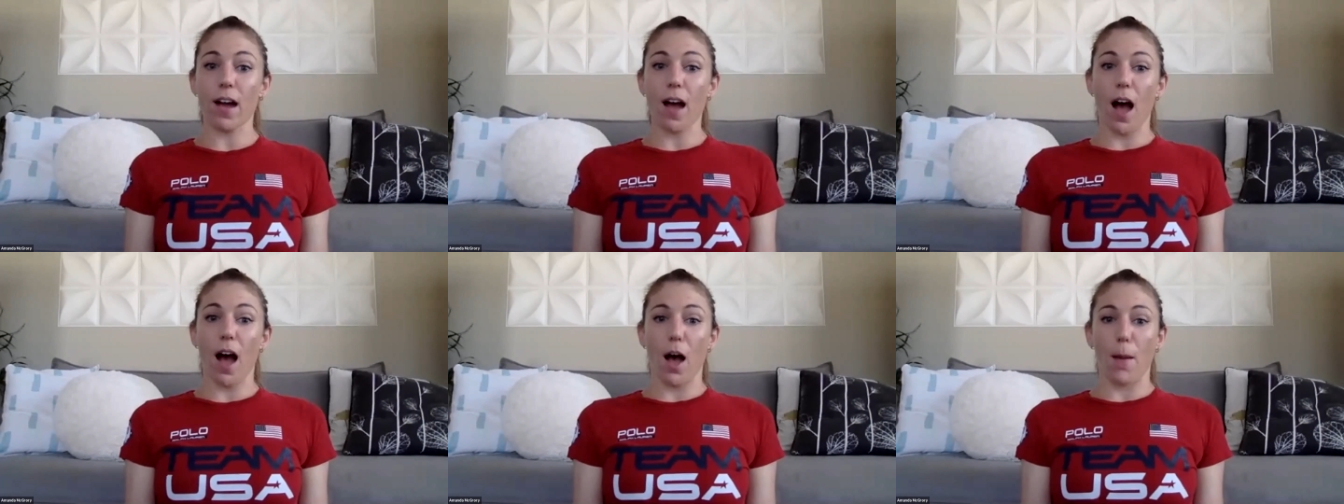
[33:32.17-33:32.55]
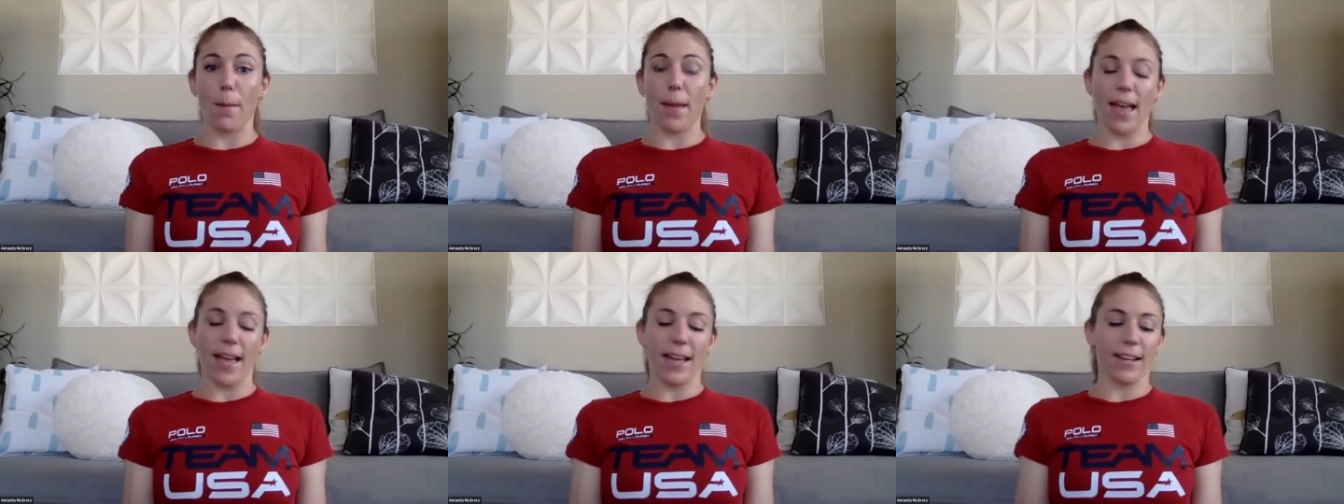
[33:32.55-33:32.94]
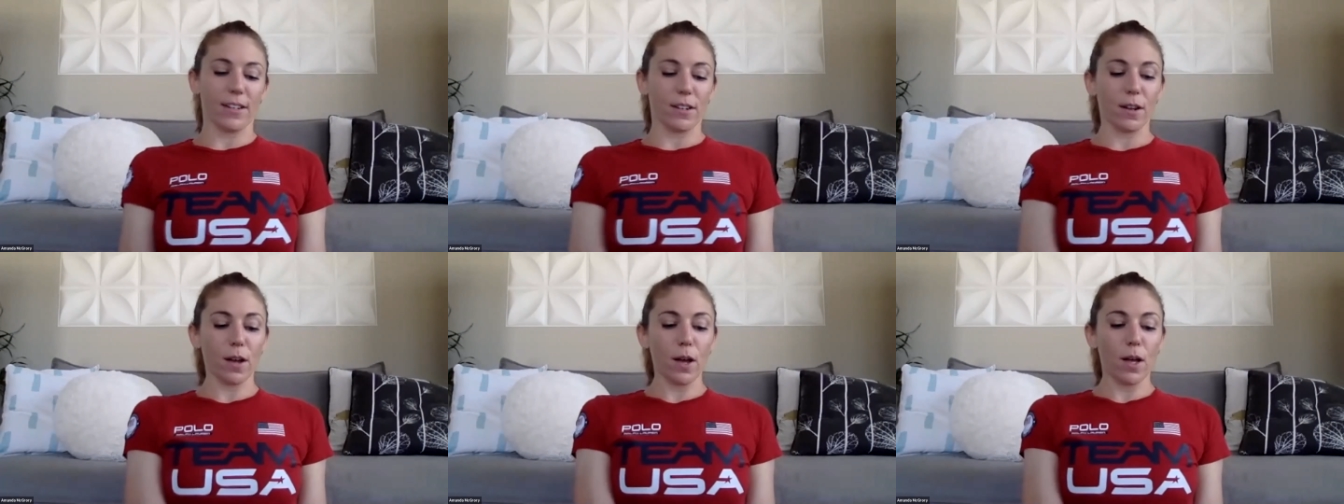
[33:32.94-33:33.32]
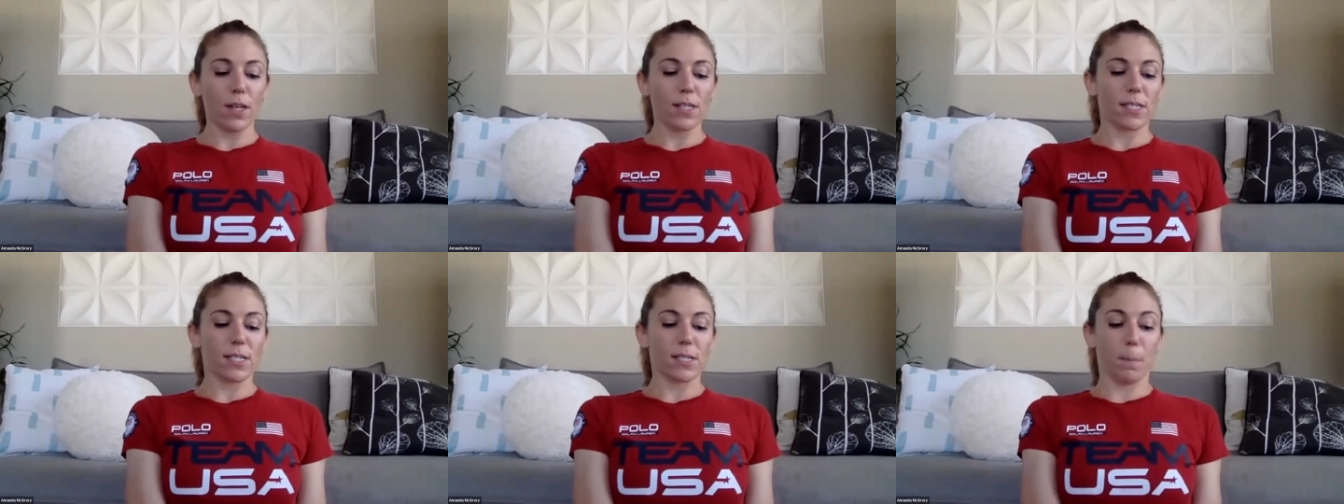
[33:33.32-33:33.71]
And
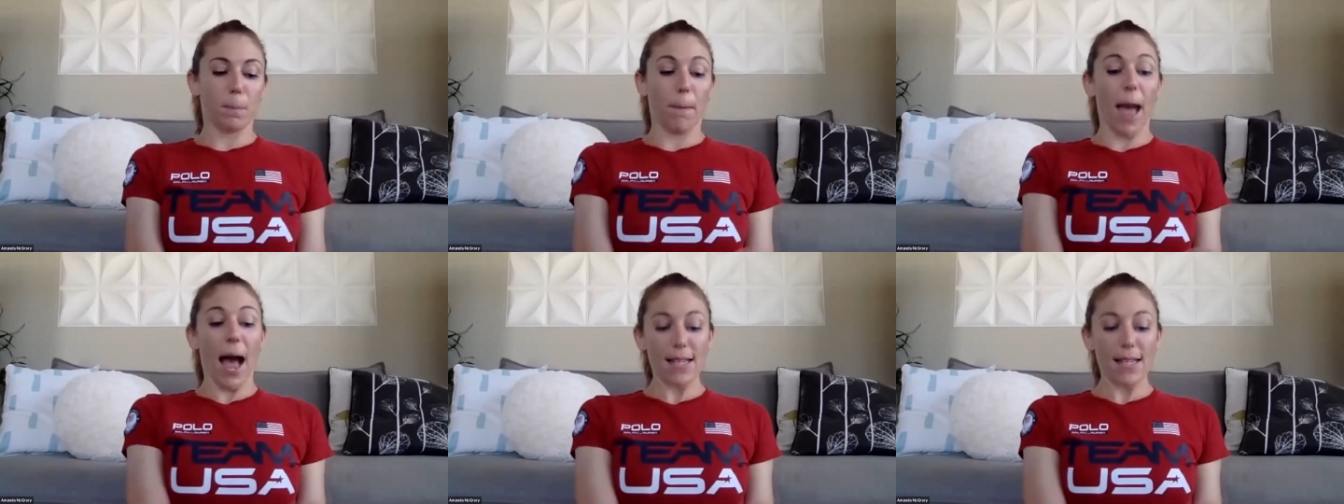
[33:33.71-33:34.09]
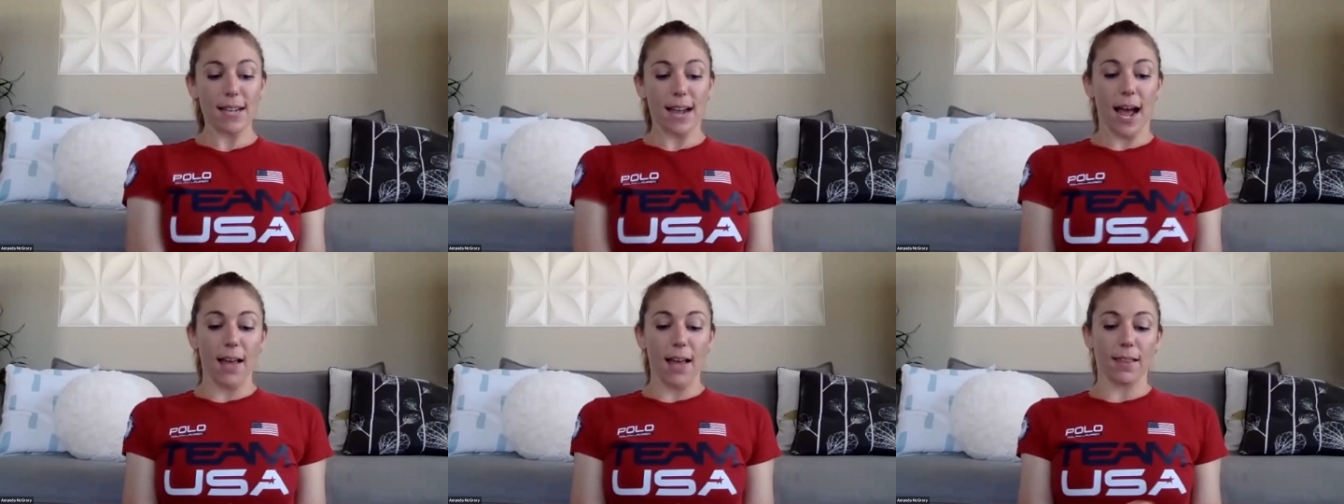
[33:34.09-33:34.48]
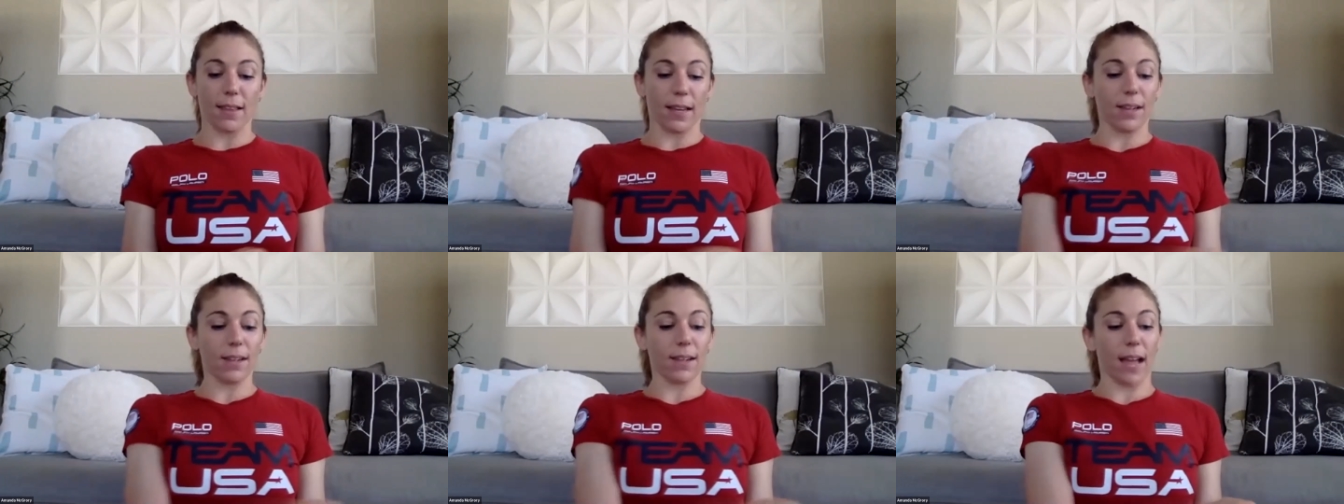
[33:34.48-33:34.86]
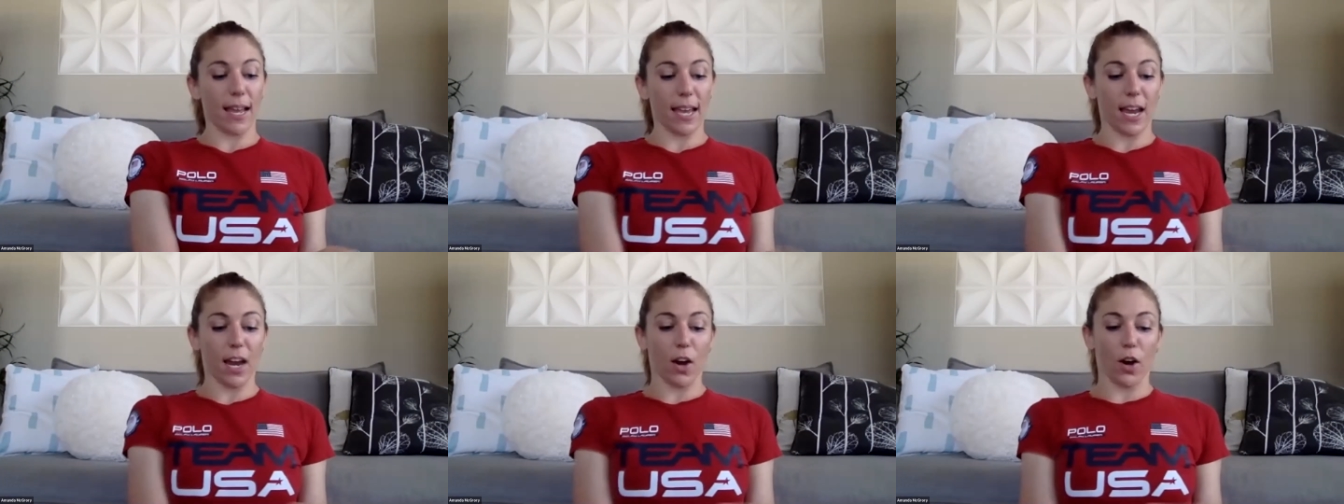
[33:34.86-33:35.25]
as an athlete, like
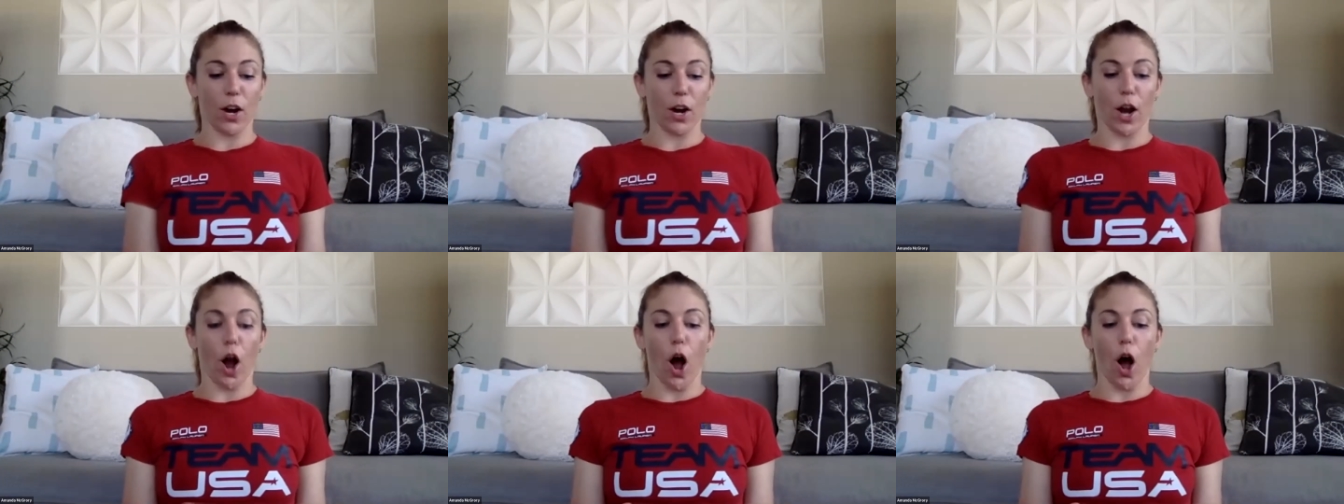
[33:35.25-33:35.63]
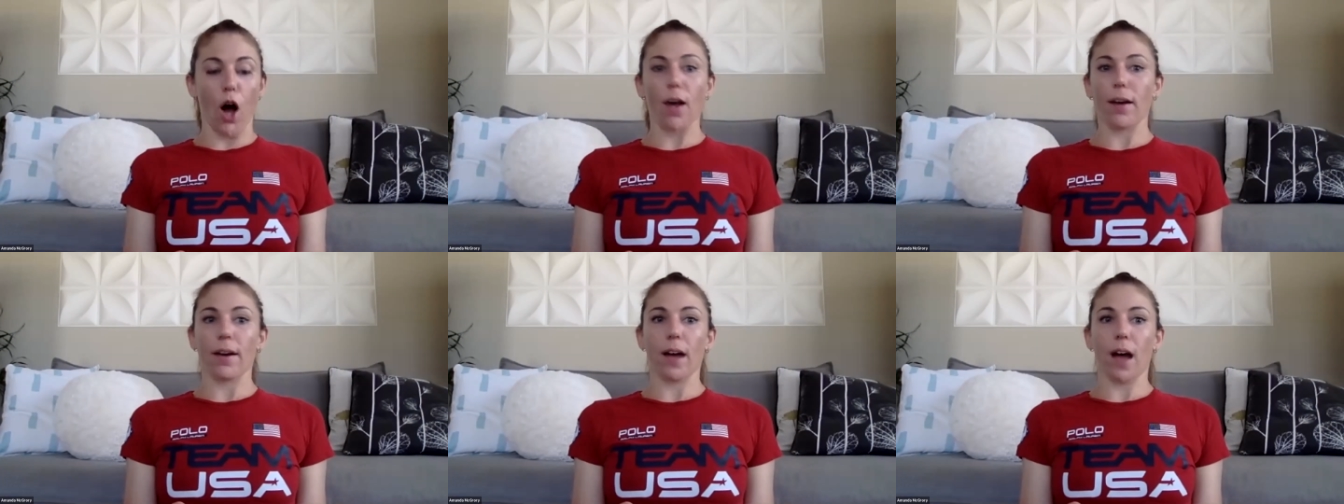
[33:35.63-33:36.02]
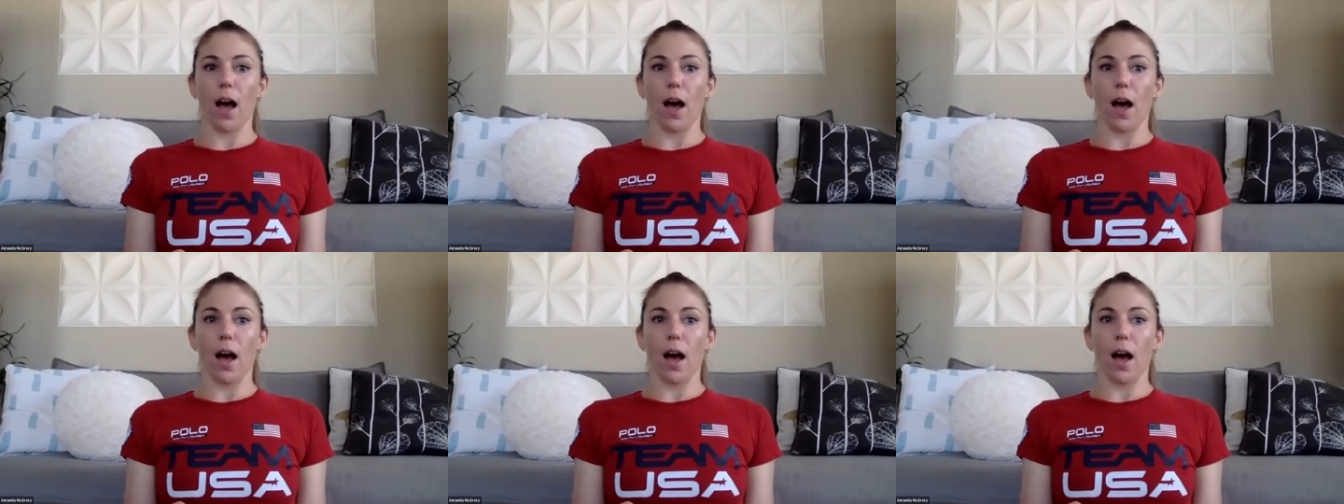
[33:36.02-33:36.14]
carrying on